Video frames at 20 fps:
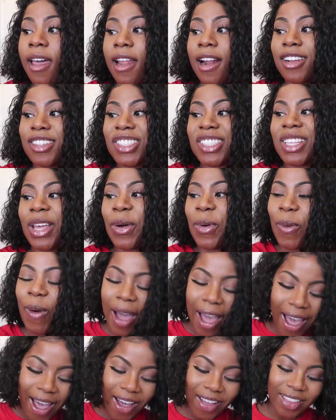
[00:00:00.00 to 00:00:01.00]
And I was just like,
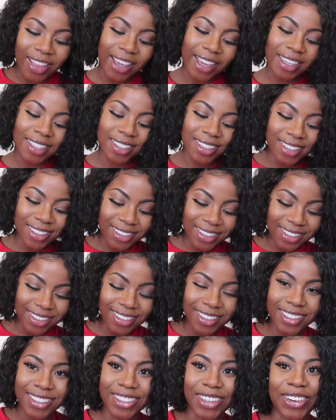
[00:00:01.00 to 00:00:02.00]
wow, like,
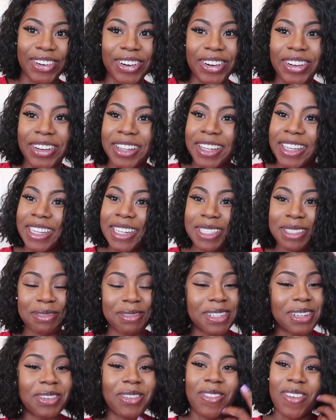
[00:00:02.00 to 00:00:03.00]
ooh, girl, it has
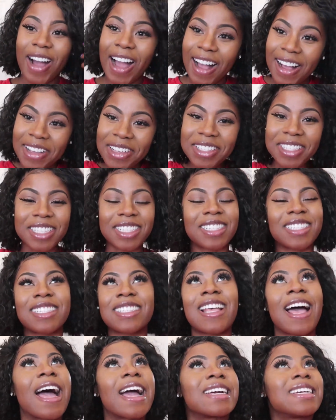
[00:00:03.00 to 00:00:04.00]
been a while since
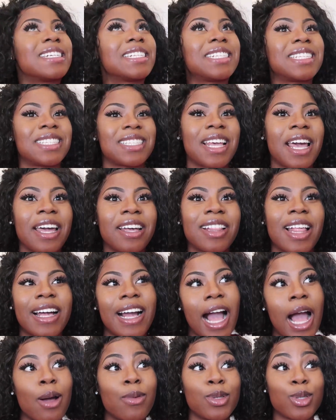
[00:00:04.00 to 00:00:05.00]
I could say
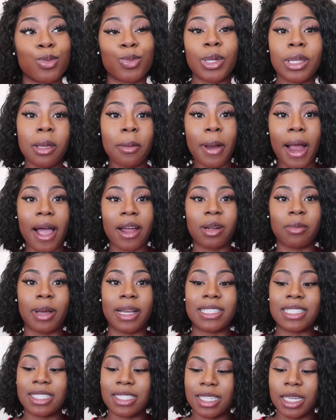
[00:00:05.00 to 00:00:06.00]
like I was really proud of
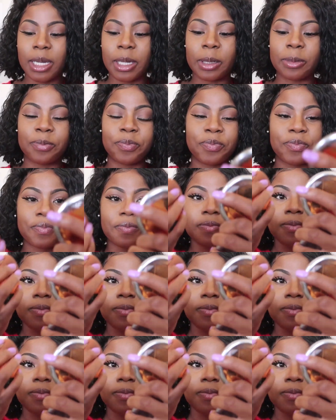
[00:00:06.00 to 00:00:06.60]
my skin.